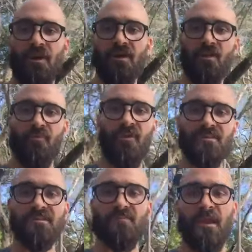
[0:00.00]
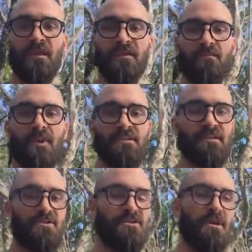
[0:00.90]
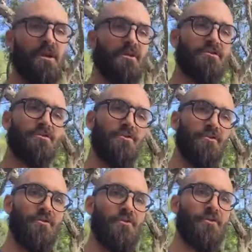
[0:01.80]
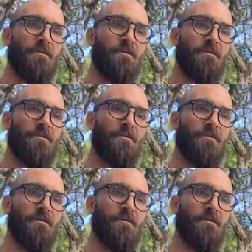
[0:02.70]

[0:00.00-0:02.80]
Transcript: compress its message to